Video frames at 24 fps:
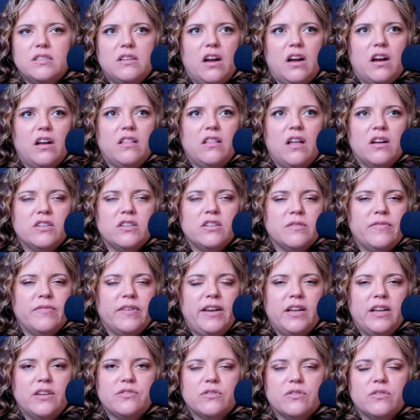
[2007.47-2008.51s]
our long-term
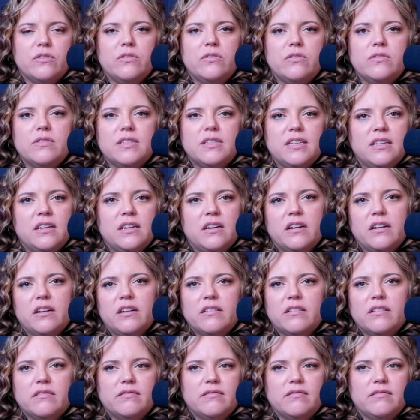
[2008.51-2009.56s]
financial goals and
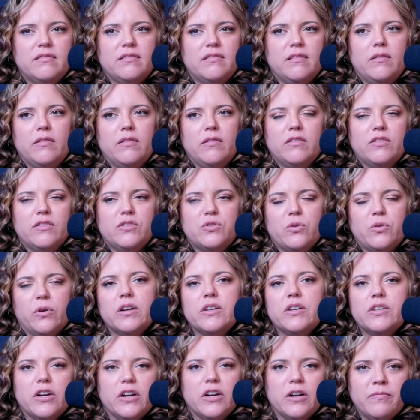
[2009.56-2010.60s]
our
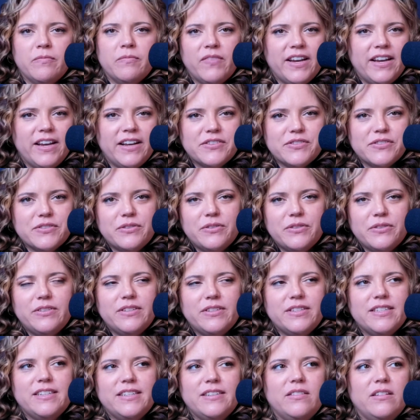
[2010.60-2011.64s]
short-term financial
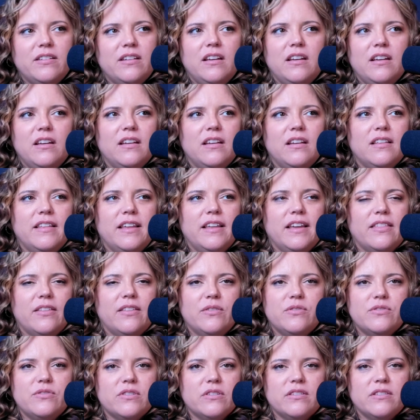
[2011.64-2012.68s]
goals. And like,
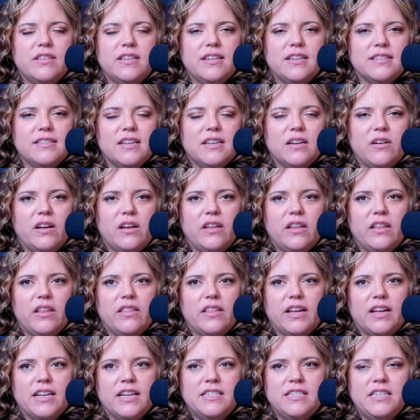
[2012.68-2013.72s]
those are things that I
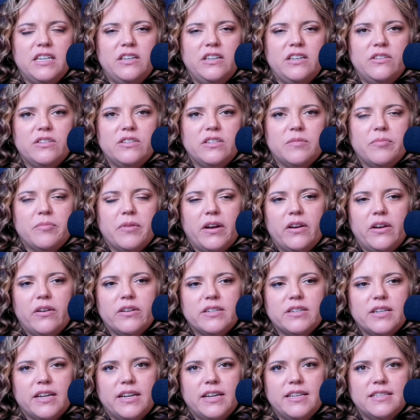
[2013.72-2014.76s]
continue to
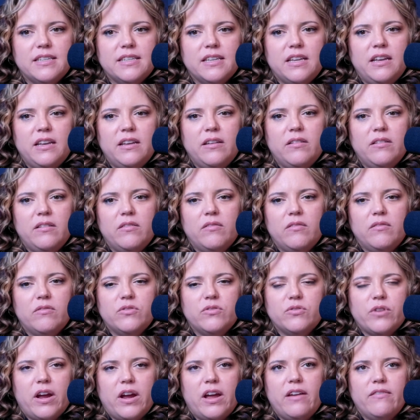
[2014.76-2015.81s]
prioritize and
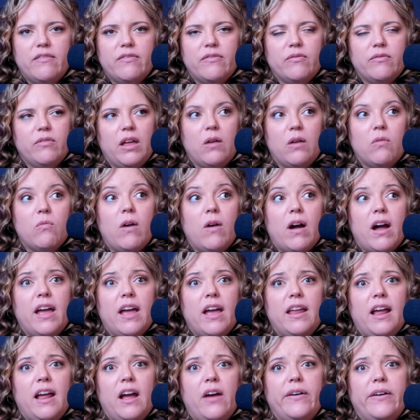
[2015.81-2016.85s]
drive like why
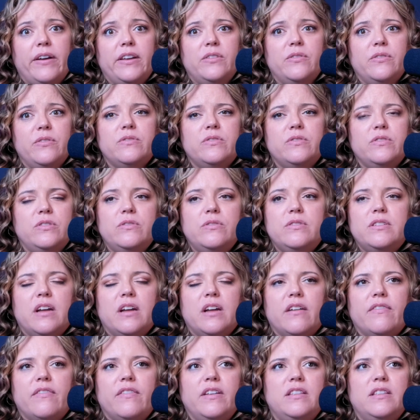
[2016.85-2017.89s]
and how I do
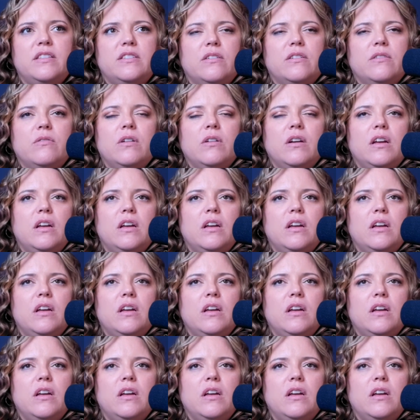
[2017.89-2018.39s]
stuff. And so